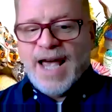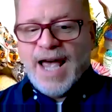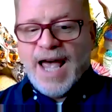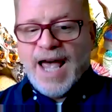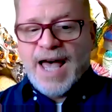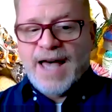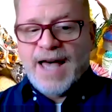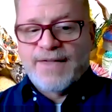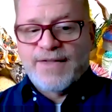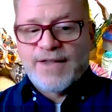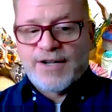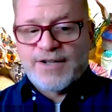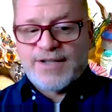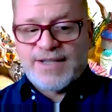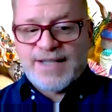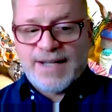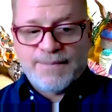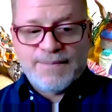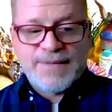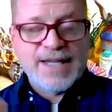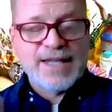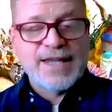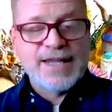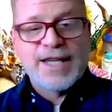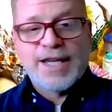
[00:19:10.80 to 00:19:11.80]
And they're
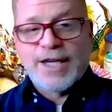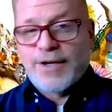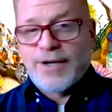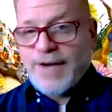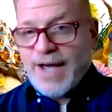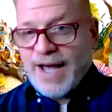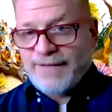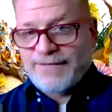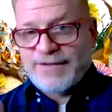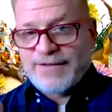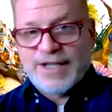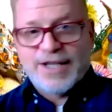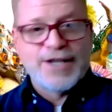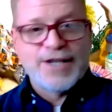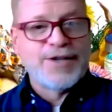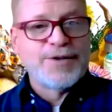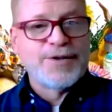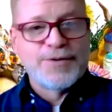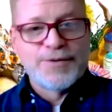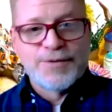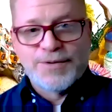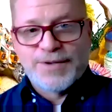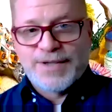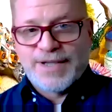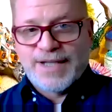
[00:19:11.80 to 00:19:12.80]
something that you have to
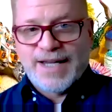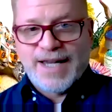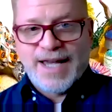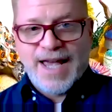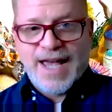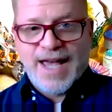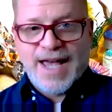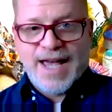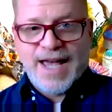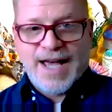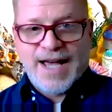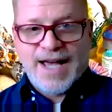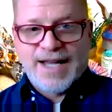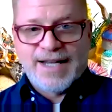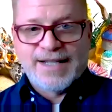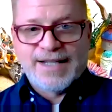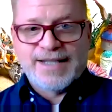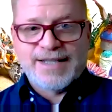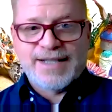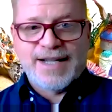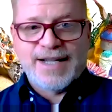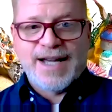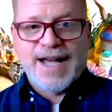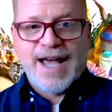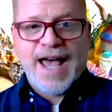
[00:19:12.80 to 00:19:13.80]
use and
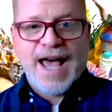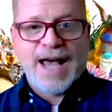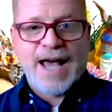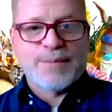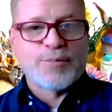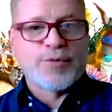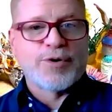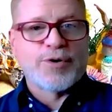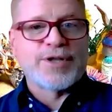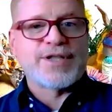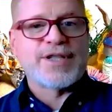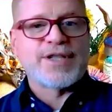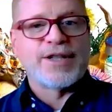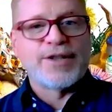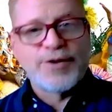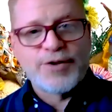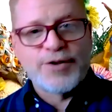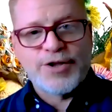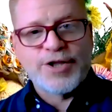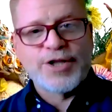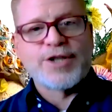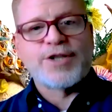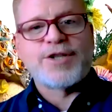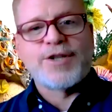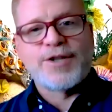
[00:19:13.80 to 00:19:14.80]
uh, add more
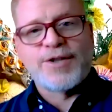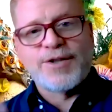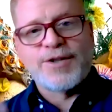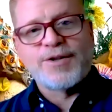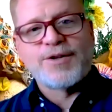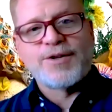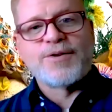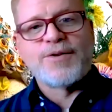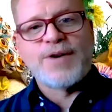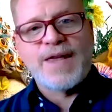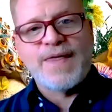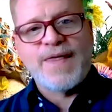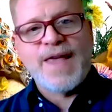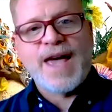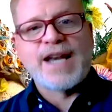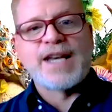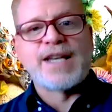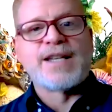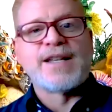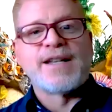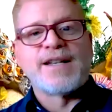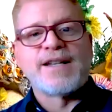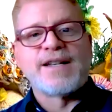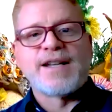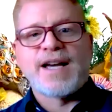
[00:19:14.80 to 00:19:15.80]
solution to, and
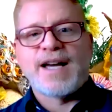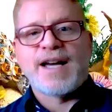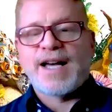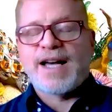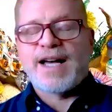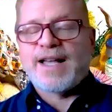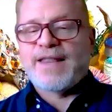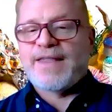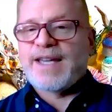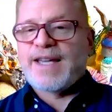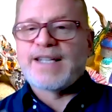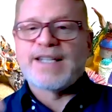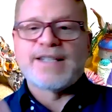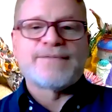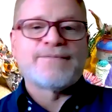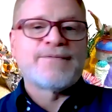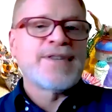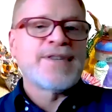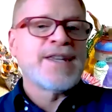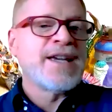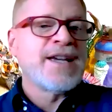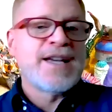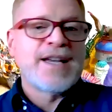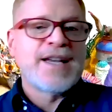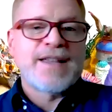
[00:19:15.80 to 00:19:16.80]
then uh, they,
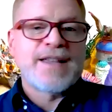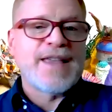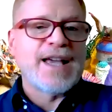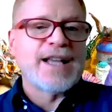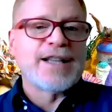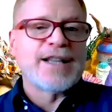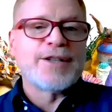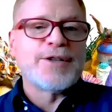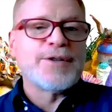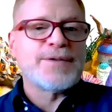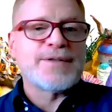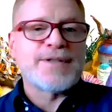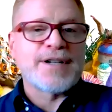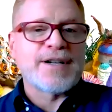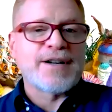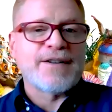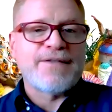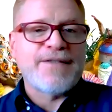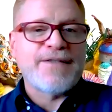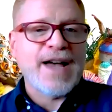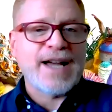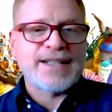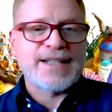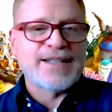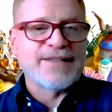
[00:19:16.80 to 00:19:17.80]
they lose their
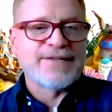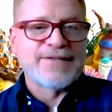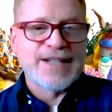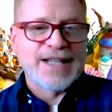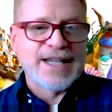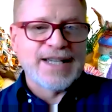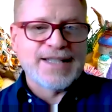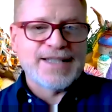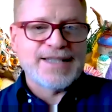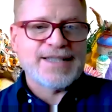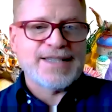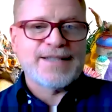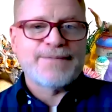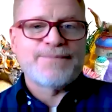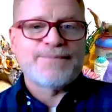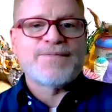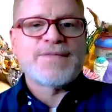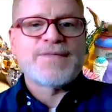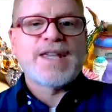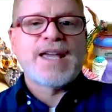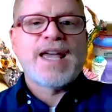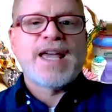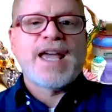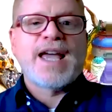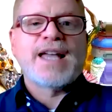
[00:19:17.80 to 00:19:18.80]
effectiveness.
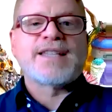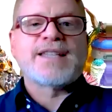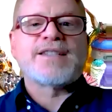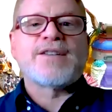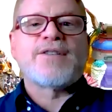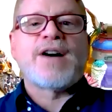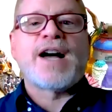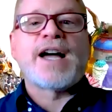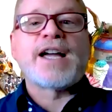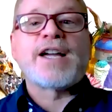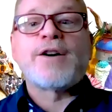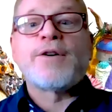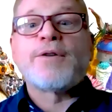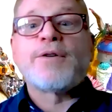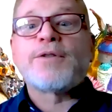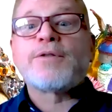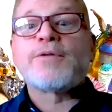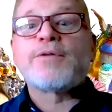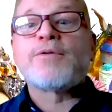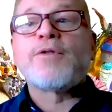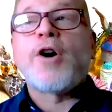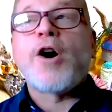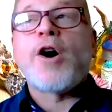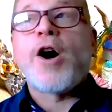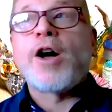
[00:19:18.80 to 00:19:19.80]
And so I go
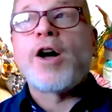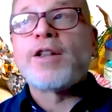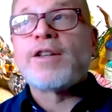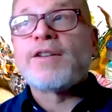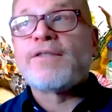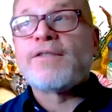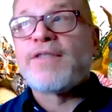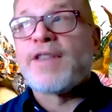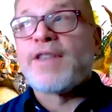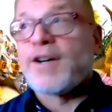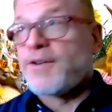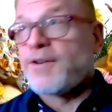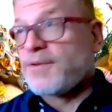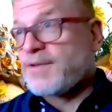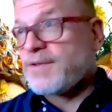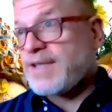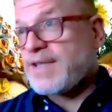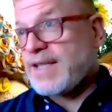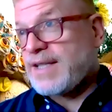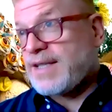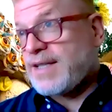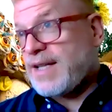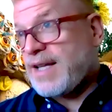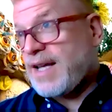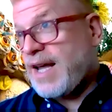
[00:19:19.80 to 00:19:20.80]
through all of those,
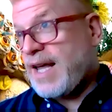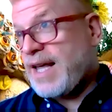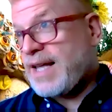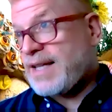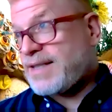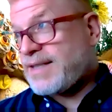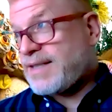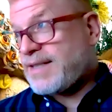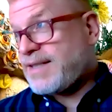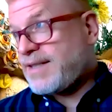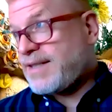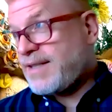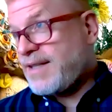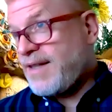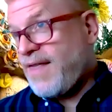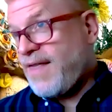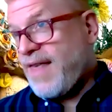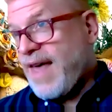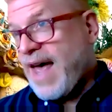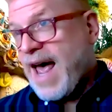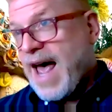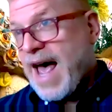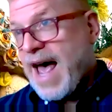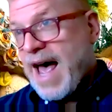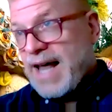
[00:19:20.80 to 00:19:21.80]
and it's
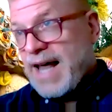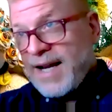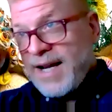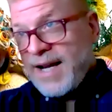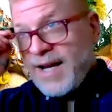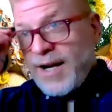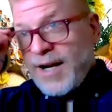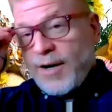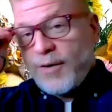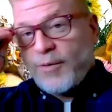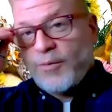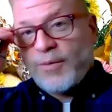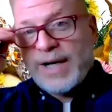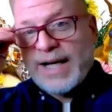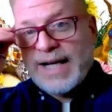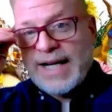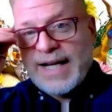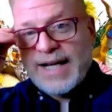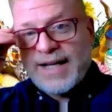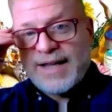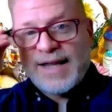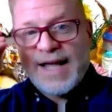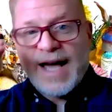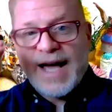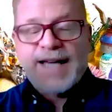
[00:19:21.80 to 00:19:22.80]
that, reading
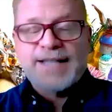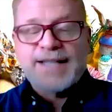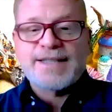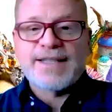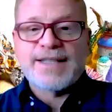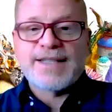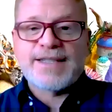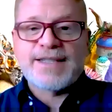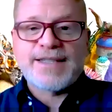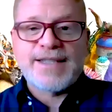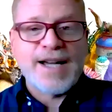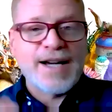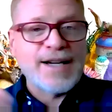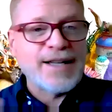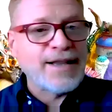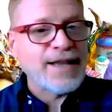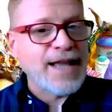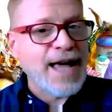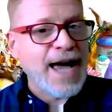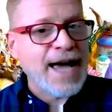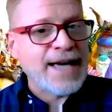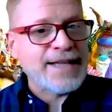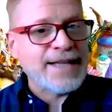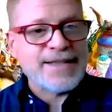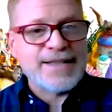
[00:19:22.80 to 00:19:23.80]
glasses,
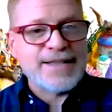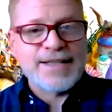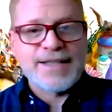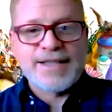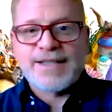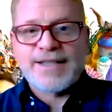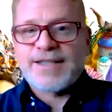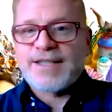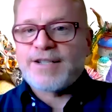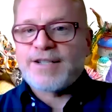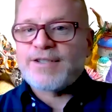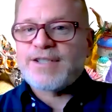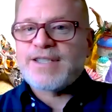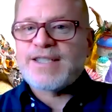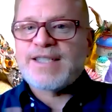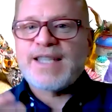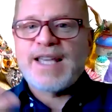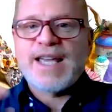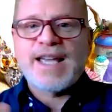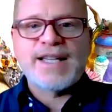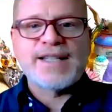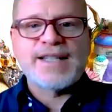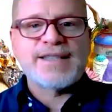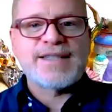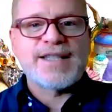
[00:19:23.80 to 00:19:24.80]
sunglasses, there's
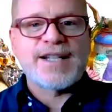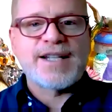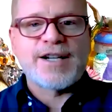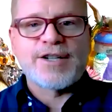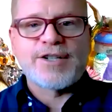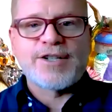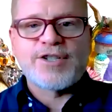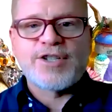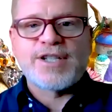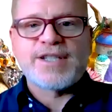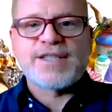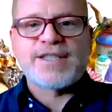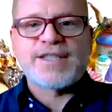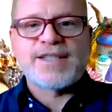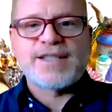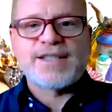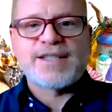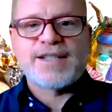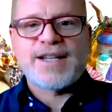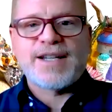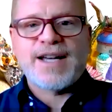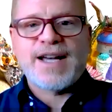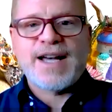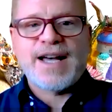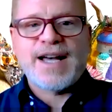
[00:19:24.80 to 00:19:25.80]
things that are just
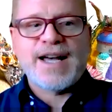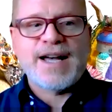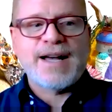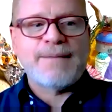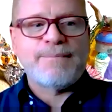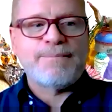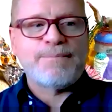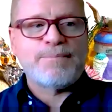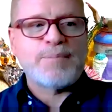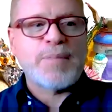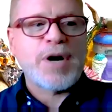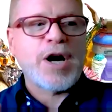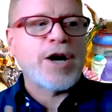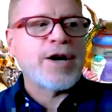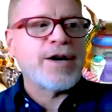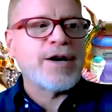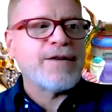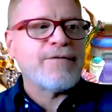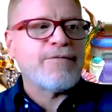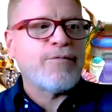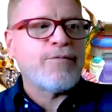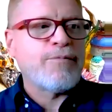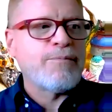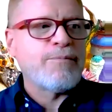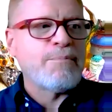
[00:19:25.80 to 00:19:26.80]
uh, part of
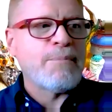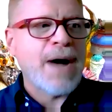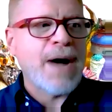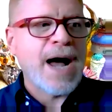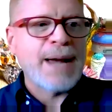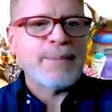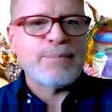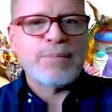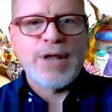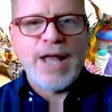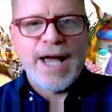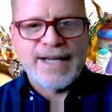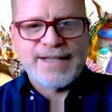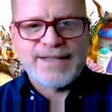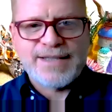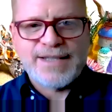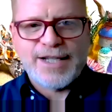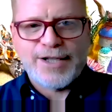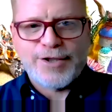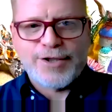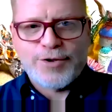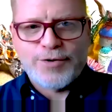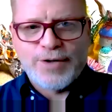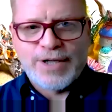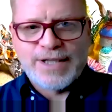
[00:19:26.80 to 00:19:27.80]
my
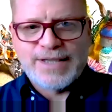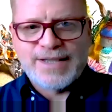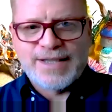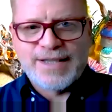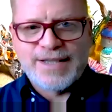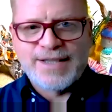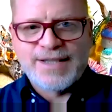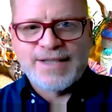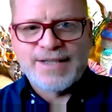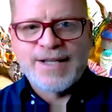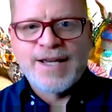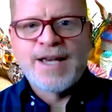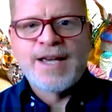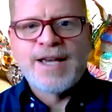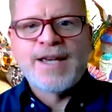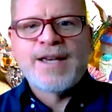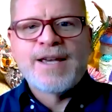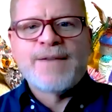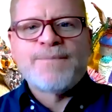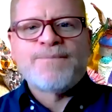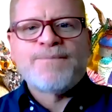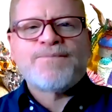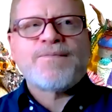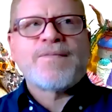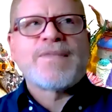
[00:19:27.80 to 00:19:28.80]
plastic choices
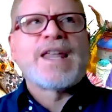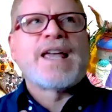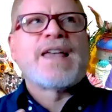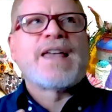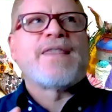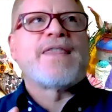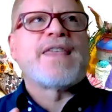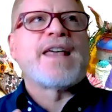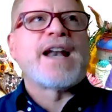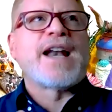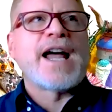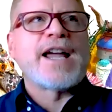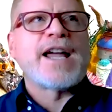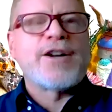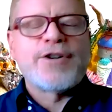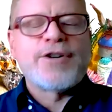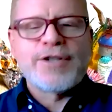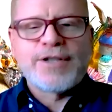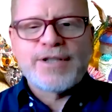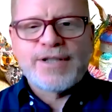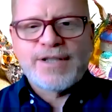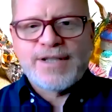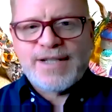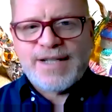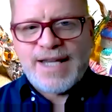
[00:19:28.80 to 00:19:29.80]
that I
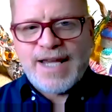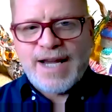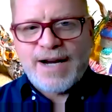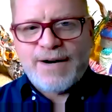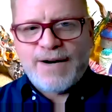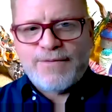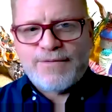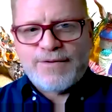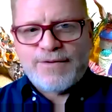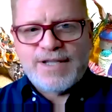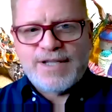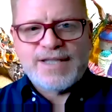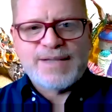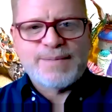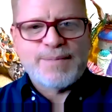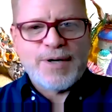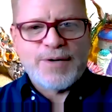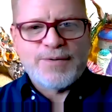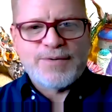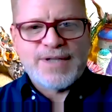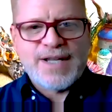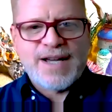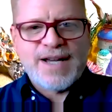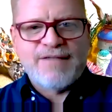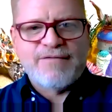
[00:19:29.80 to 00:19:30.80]
couldn't get
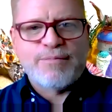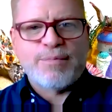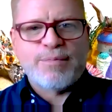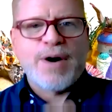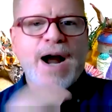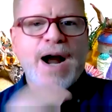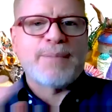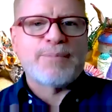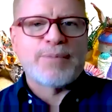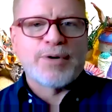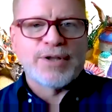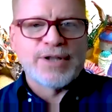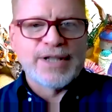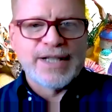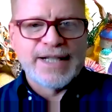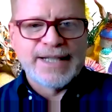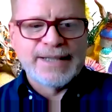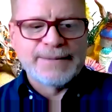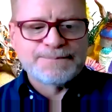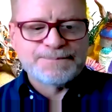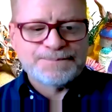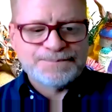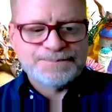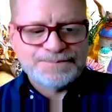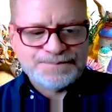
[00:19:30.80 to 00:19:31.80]
disposed of properly,
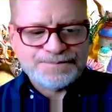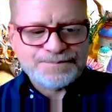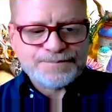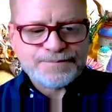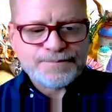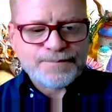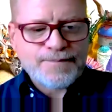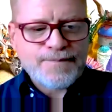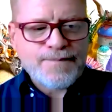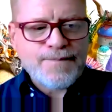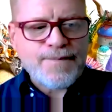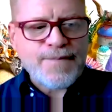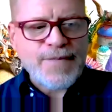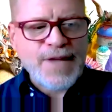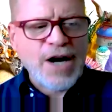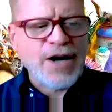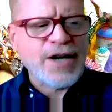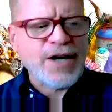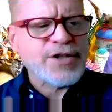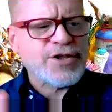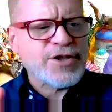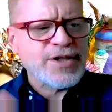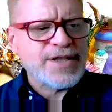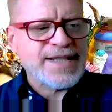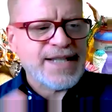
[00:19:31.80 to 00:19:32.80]
or I
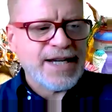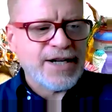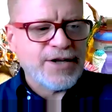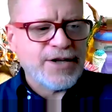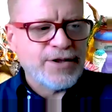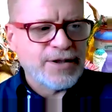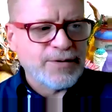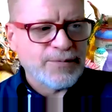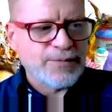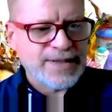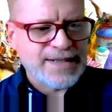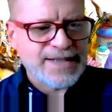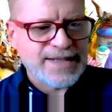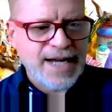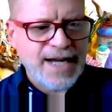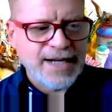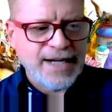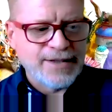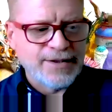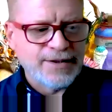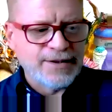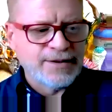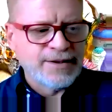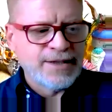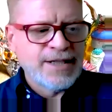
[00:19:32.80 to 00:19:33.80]
should say couldn't
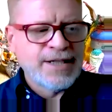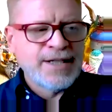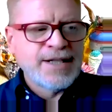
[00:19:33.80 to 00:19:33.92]
recycle.